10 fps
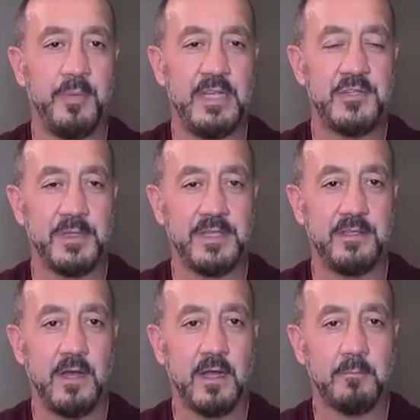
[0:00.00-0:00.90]
beach with the
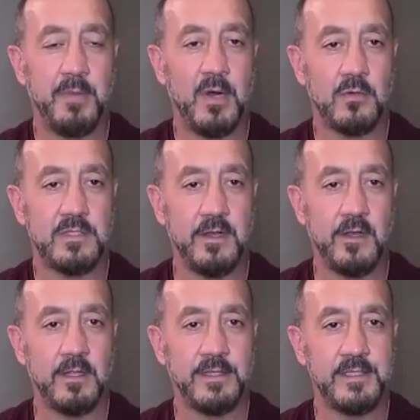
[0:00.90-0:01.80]
duck boats in
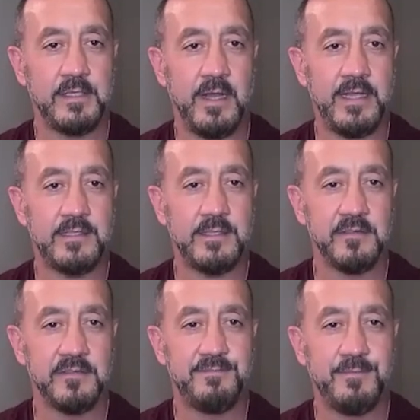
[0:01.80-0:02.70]
Arlington Heights
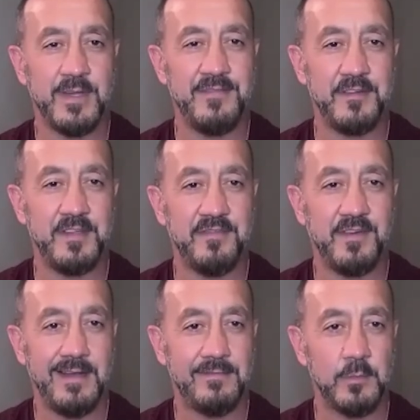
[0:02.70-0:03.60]
near 355